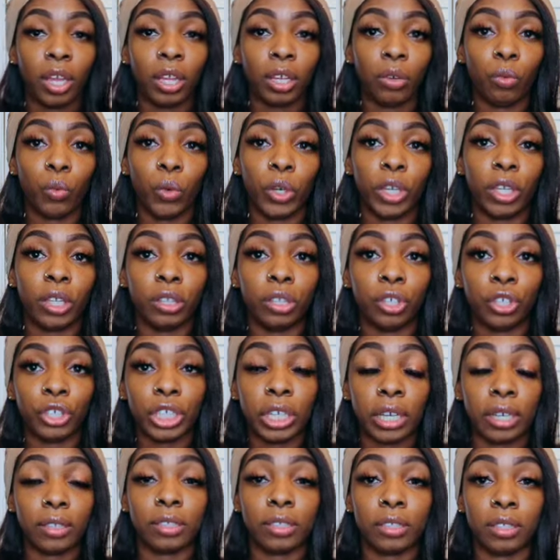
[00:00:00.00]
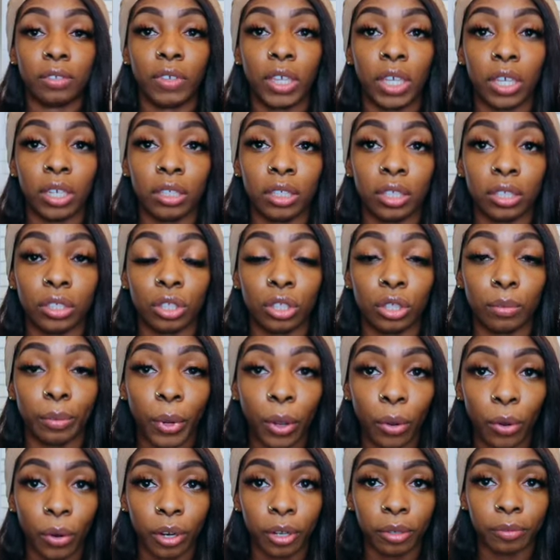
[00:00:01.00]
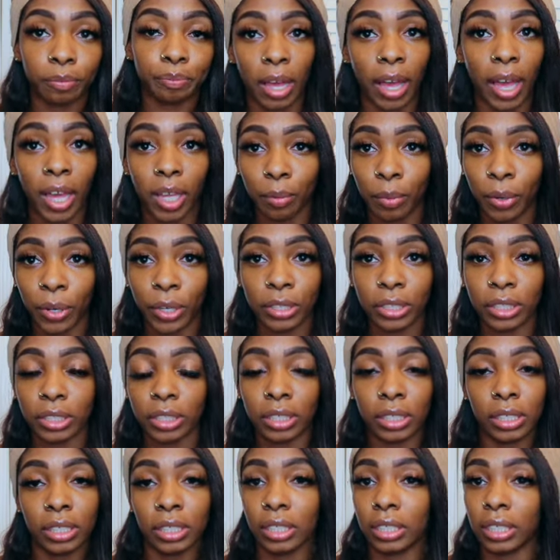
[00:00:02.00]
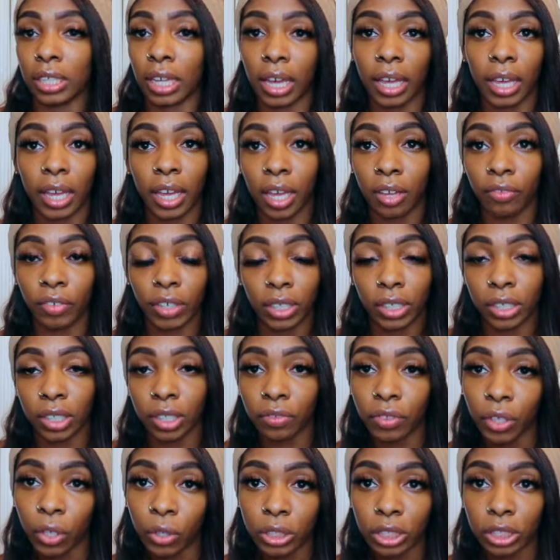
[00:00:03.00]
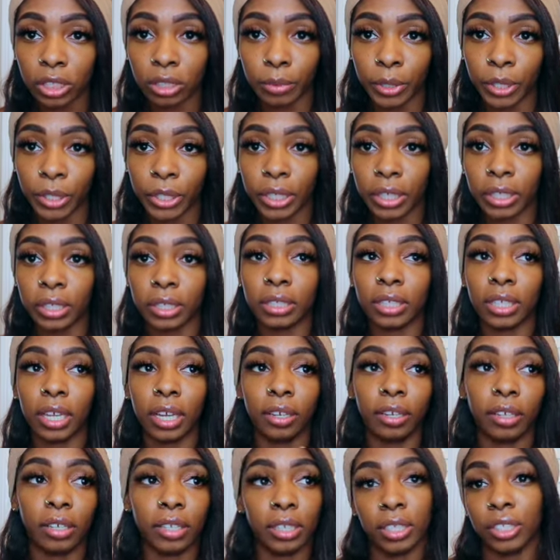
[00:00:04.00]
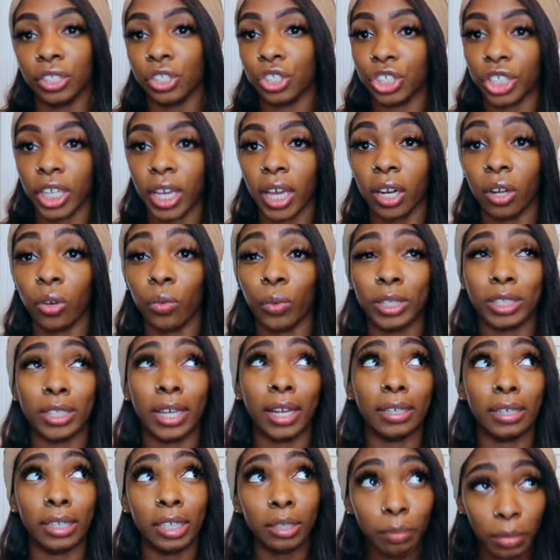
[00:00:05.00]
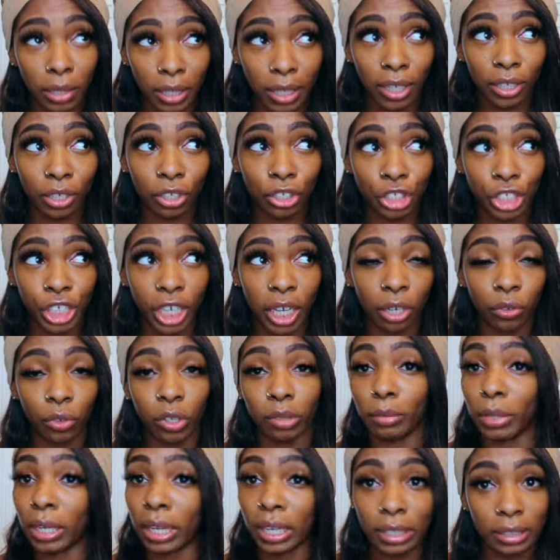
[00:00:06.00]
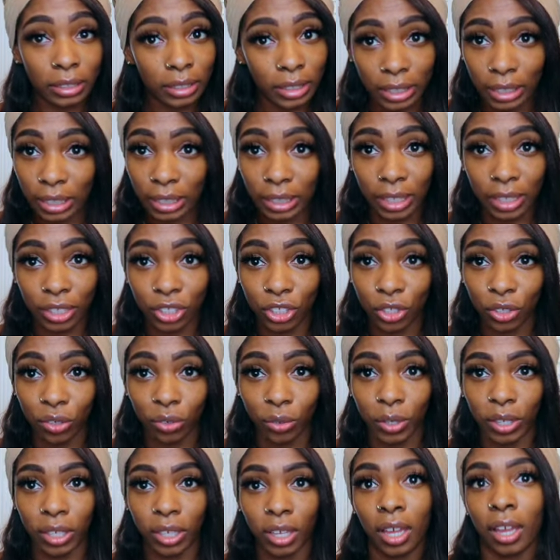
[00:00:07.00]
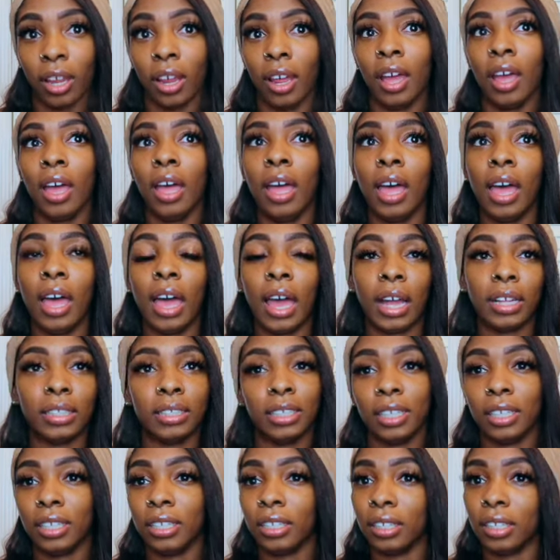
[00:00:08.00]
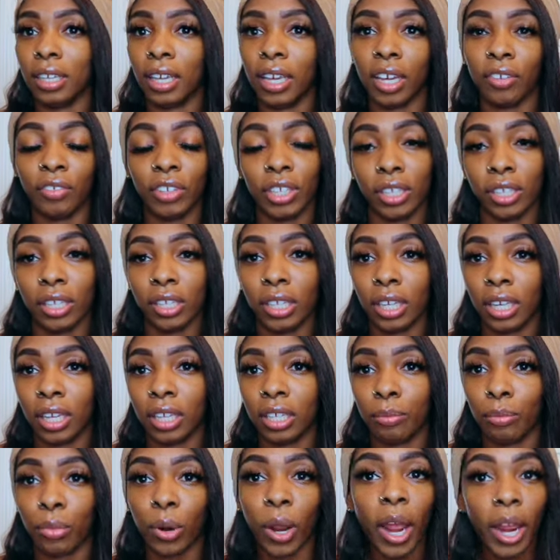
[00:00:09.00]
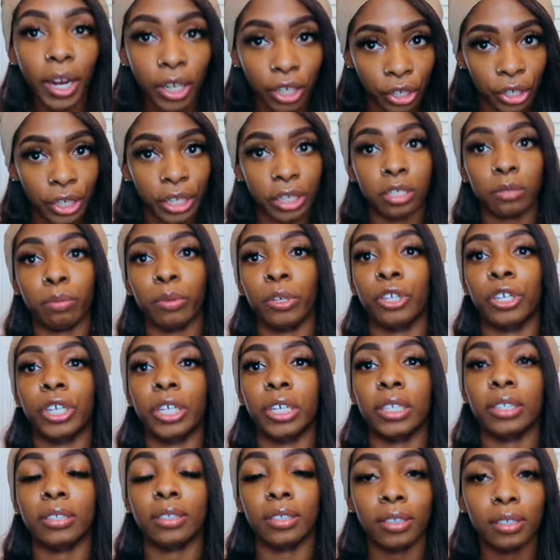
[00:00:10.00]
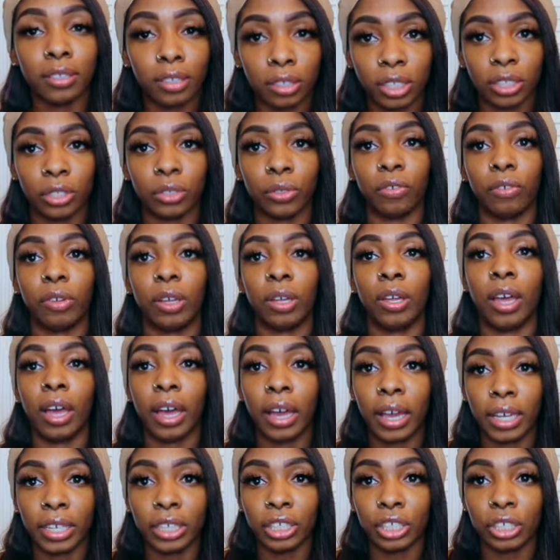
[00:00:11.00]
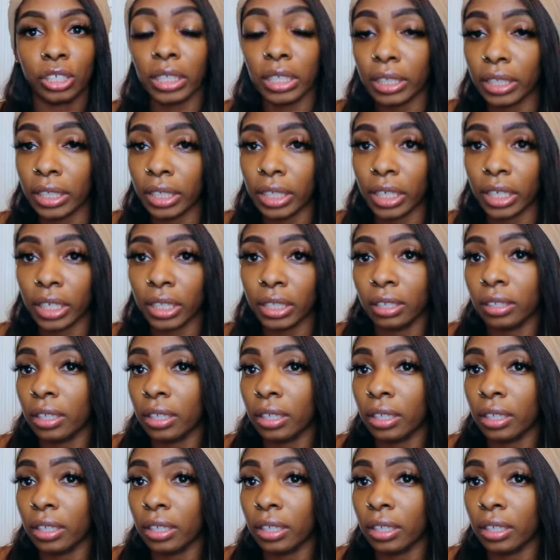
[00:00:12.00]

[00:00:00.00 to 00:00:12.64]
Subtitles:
with your chances of getting into the program. I personally did not have any of those experience. I didn't shadow, which I did plan on shadowing, but I didn't get to it. I didn't have any prior experience in the dental hygiene clinic,